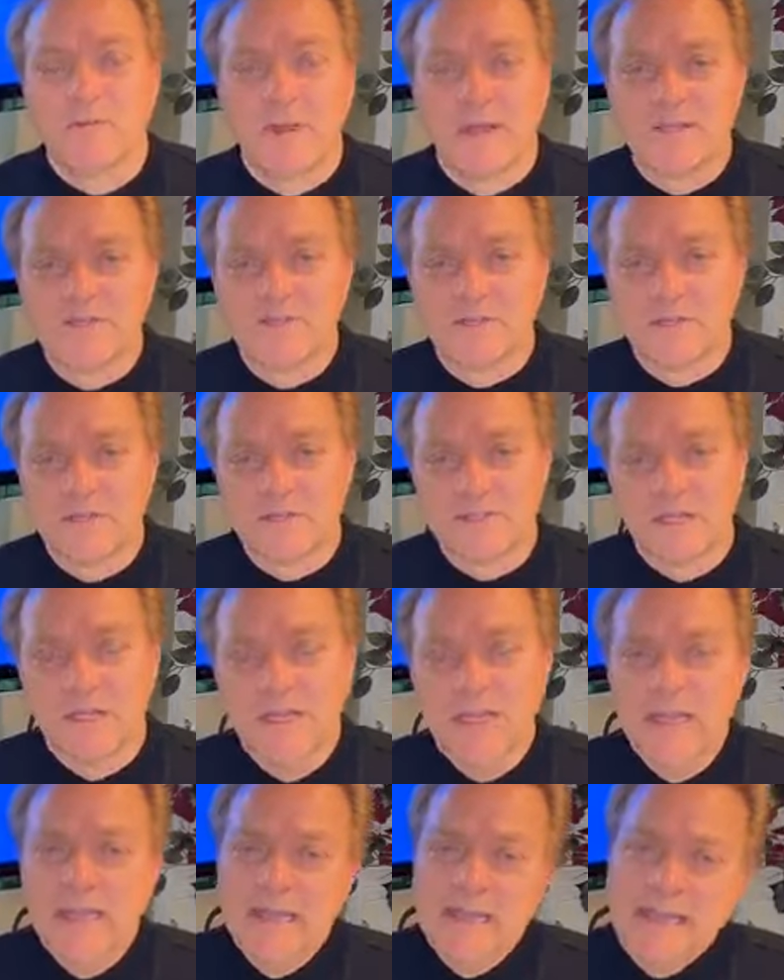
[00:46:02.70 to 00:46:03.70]
Exodus.
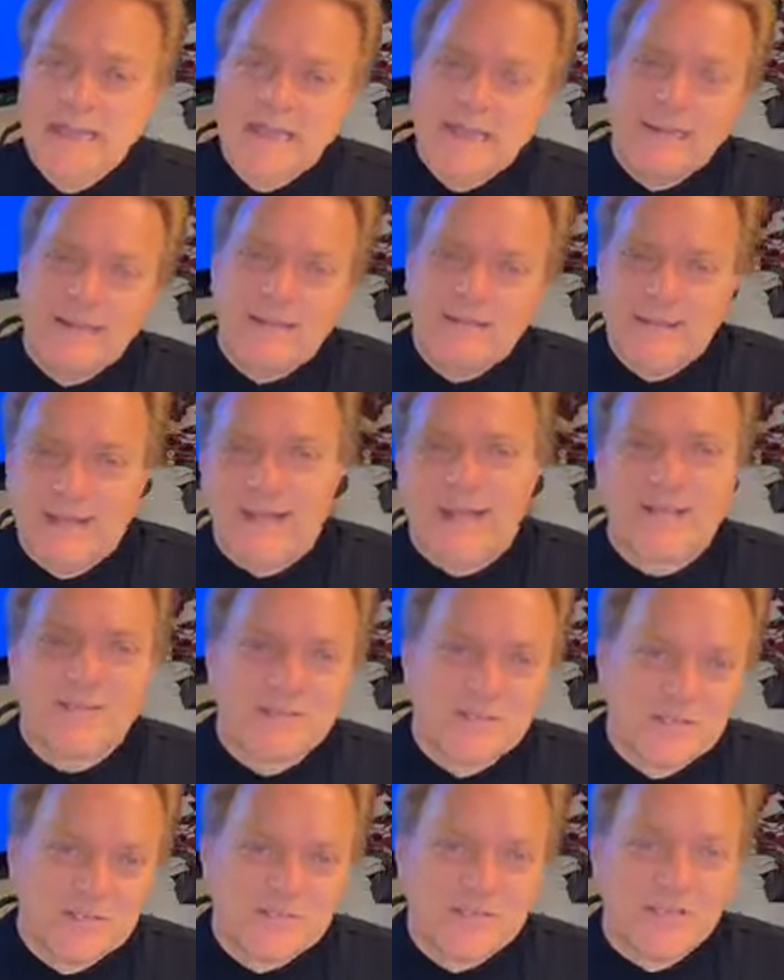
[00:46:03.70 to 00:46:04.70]
That
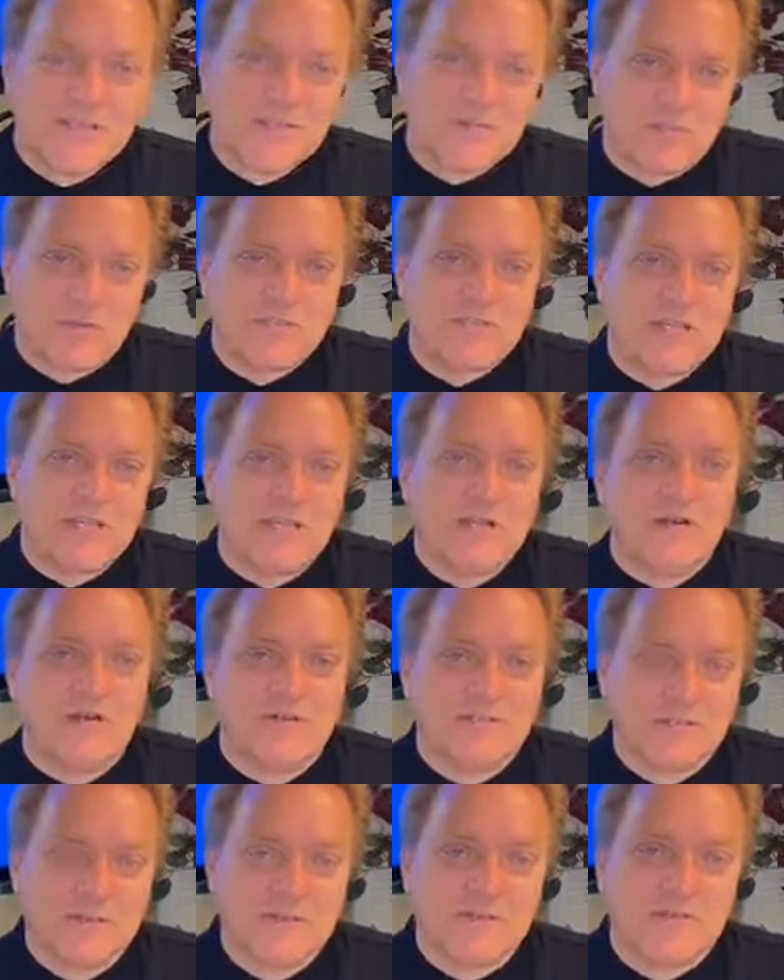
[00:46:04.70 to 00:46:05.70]
Exodus thing is particular
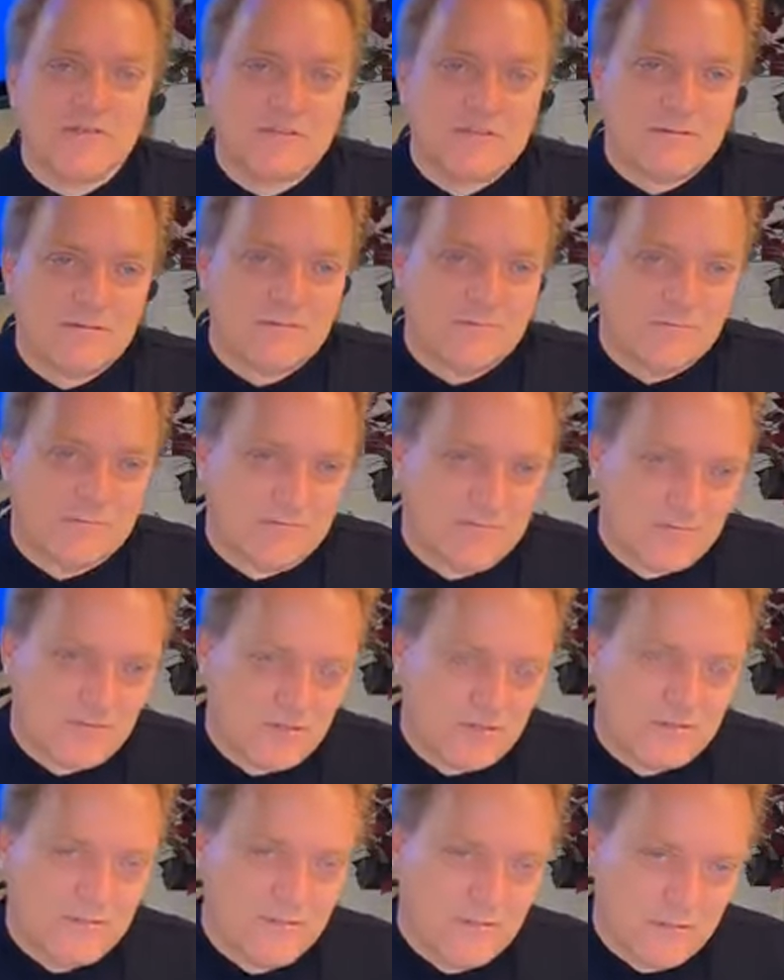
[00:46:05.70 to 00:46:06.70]
to
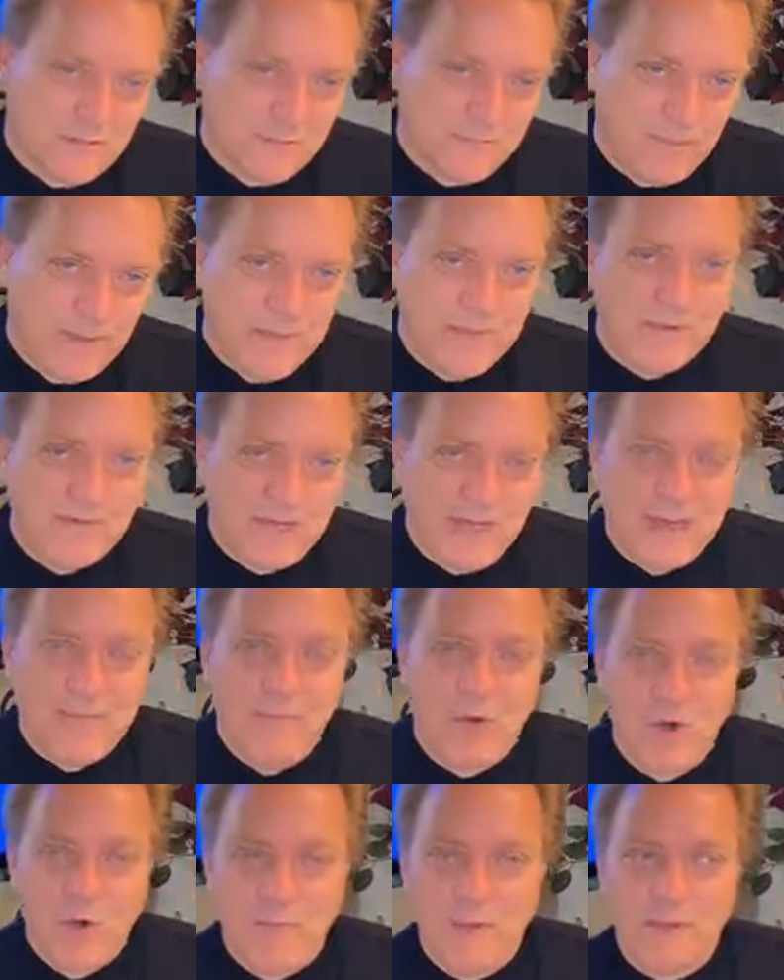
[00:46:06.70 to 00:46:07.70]
the people of that
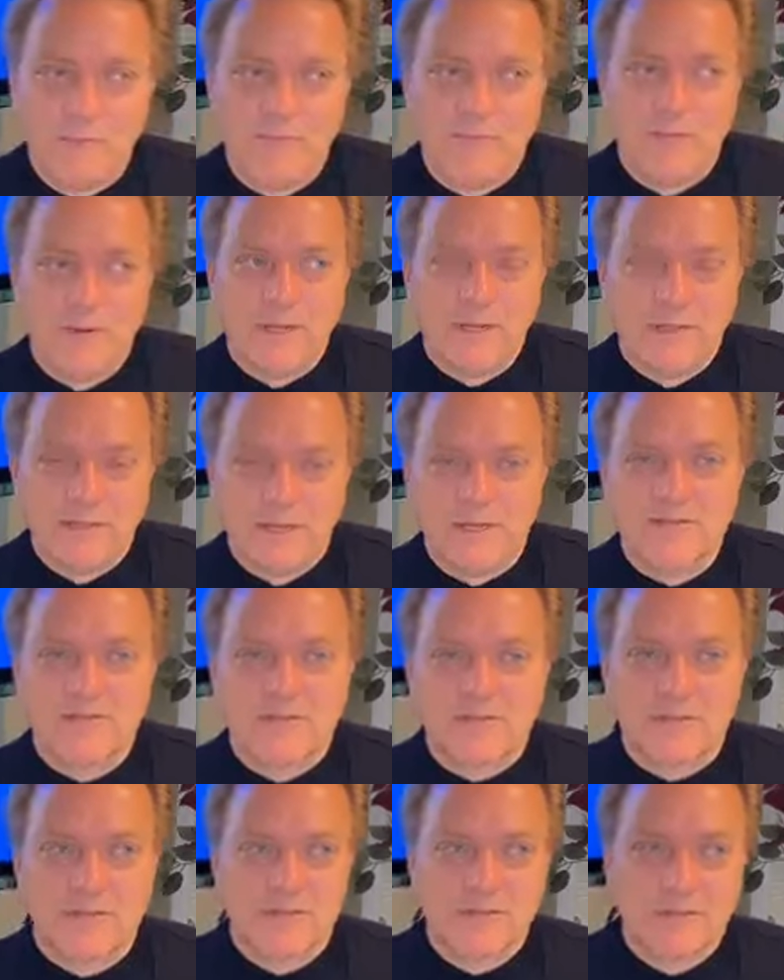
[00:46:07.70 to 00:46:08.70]
moment, but
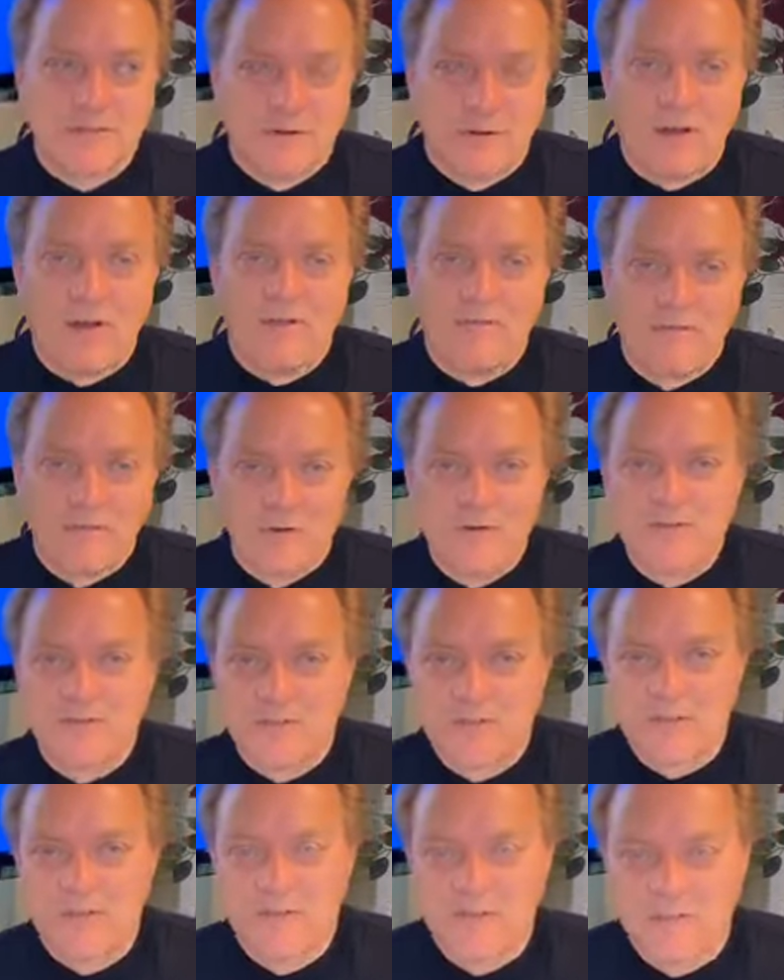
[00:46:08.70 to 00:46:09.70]
there are
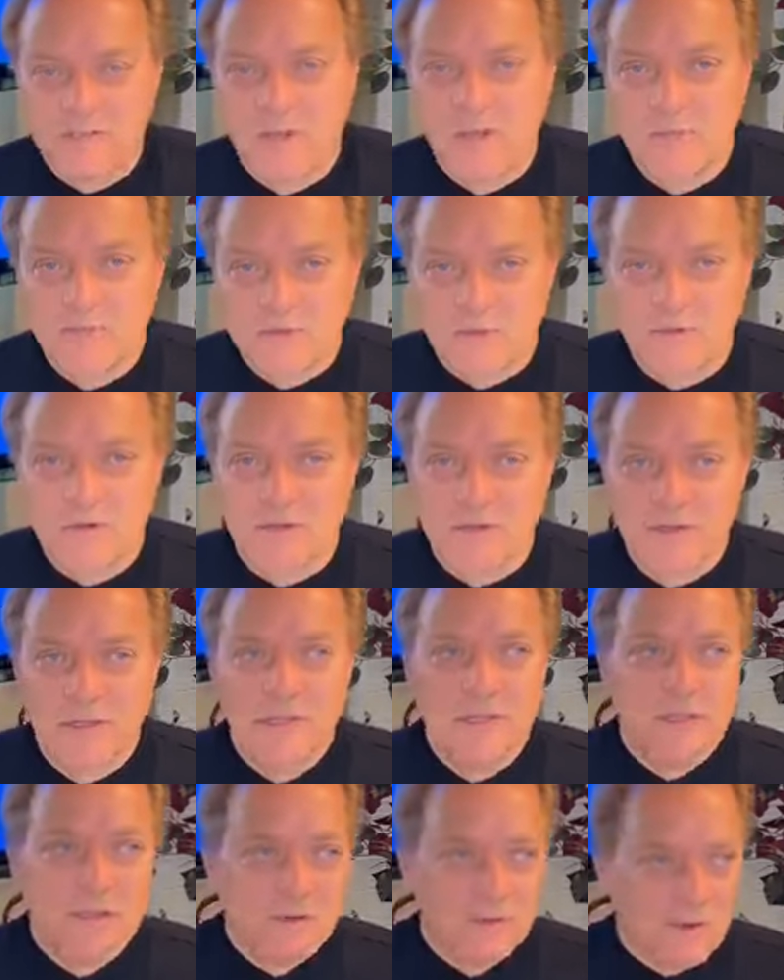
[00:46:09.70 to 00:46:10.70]
verses in the Psalms where
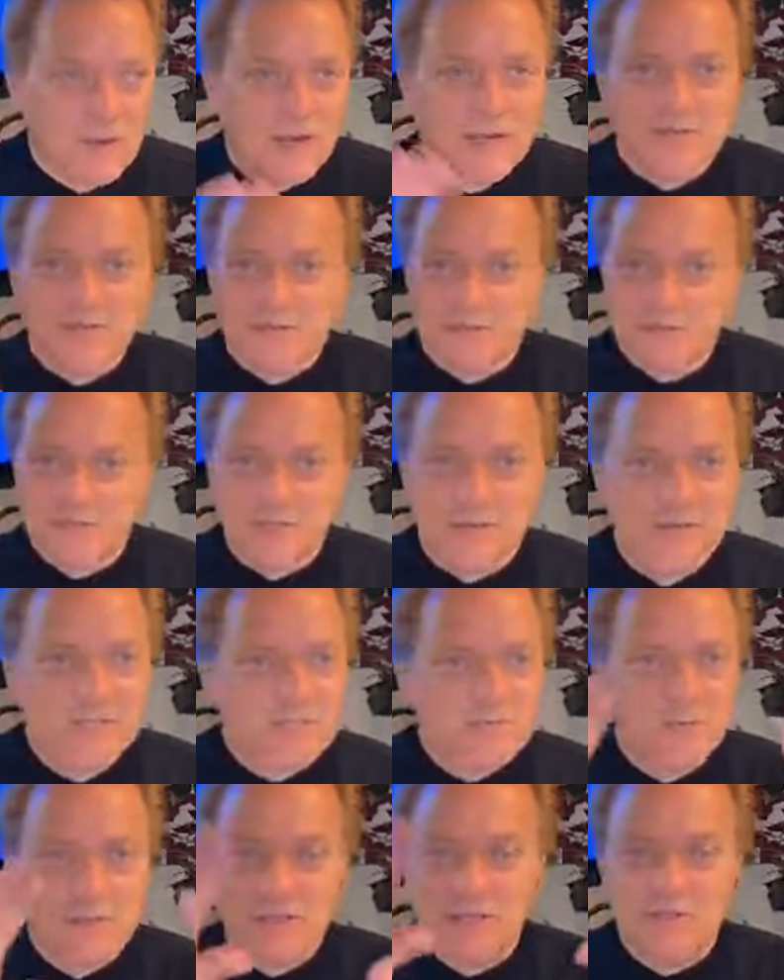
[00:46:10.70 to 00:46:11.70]
God says, in
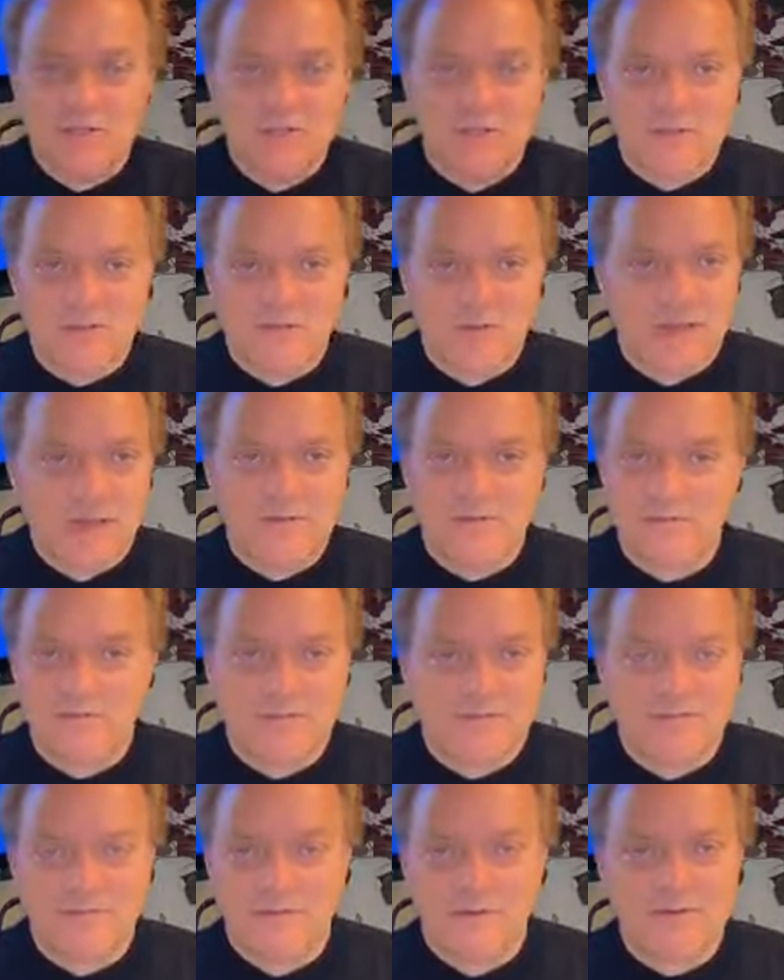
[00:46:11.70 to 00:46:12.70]
these big issues of
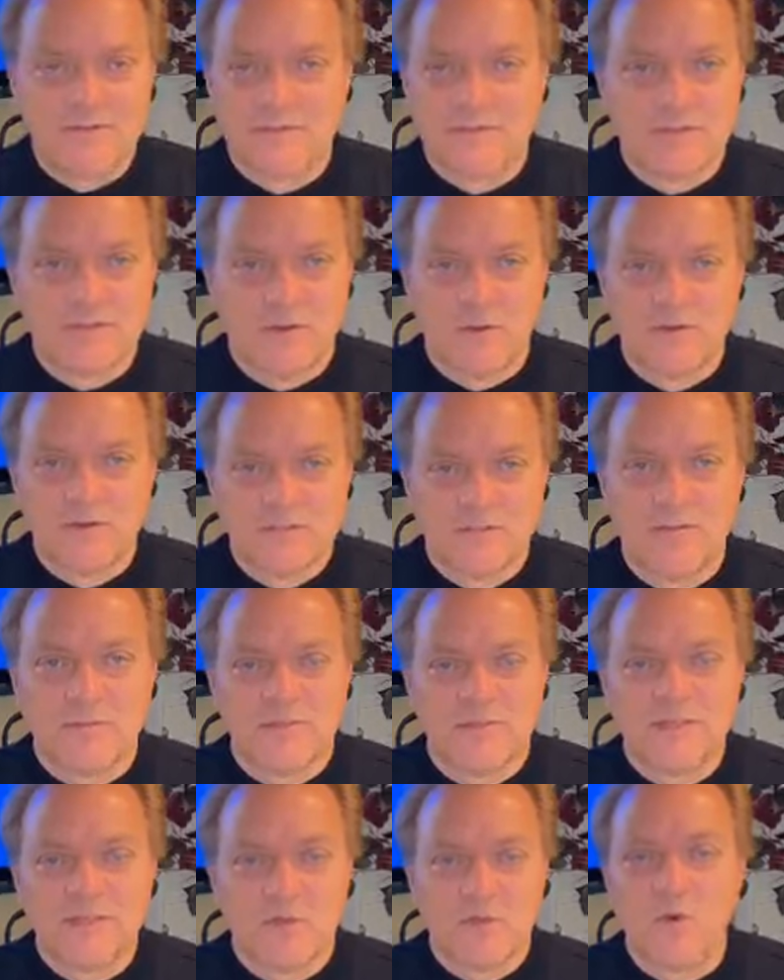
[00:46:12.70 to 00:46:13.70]
life, there's some
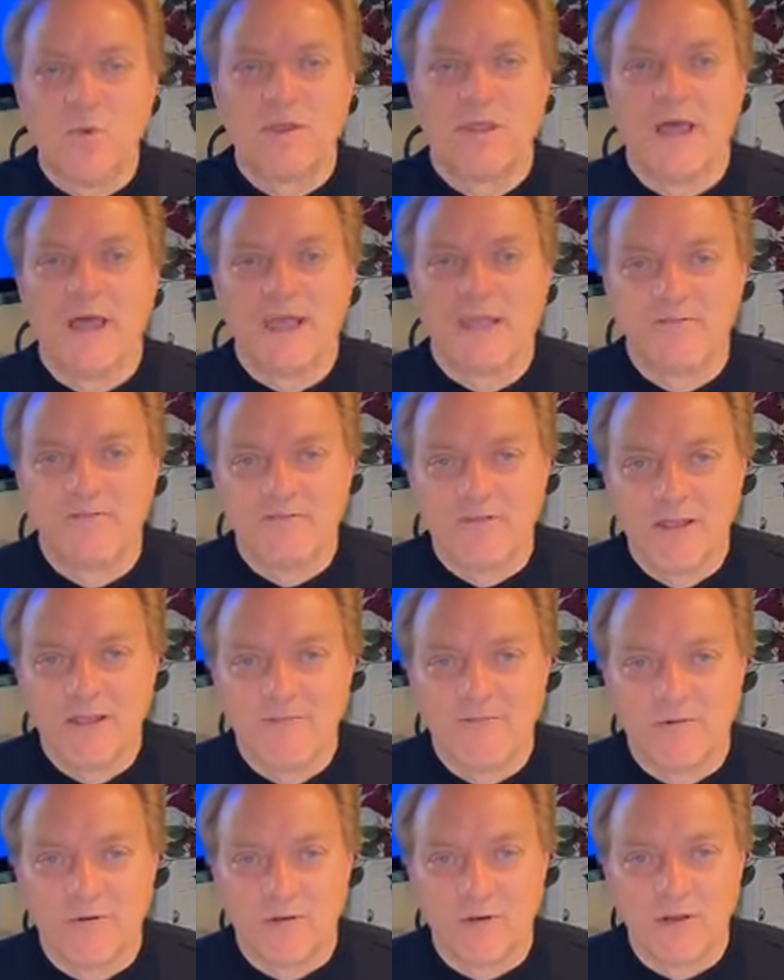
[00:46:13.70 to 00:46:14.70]
things only I can
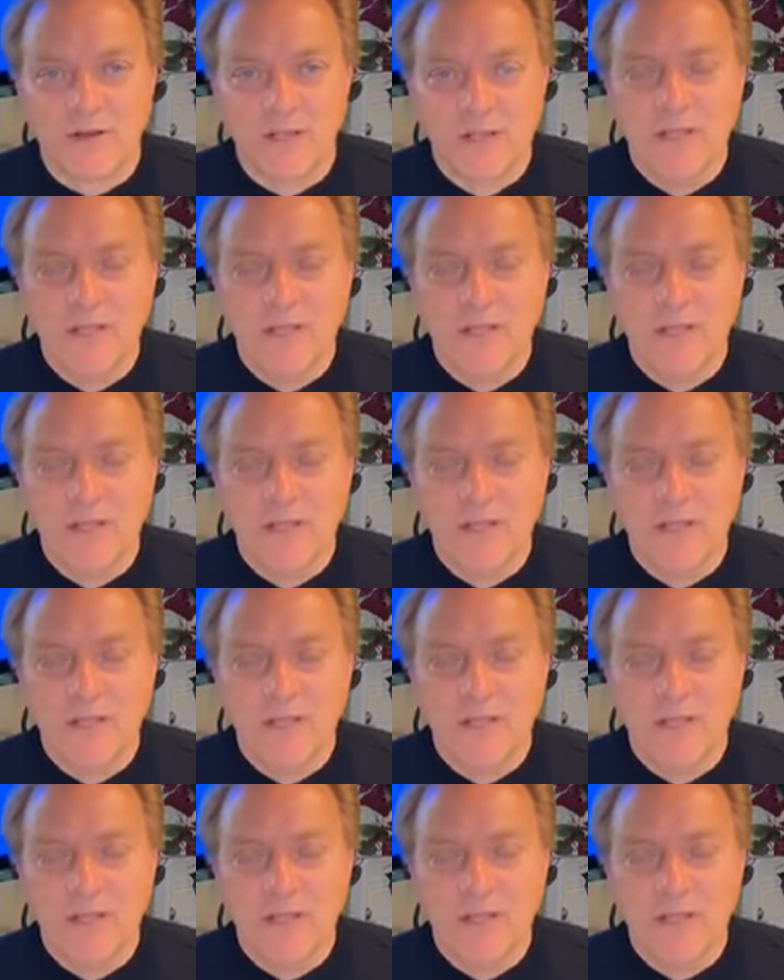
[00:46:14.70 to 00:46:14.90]
fight for.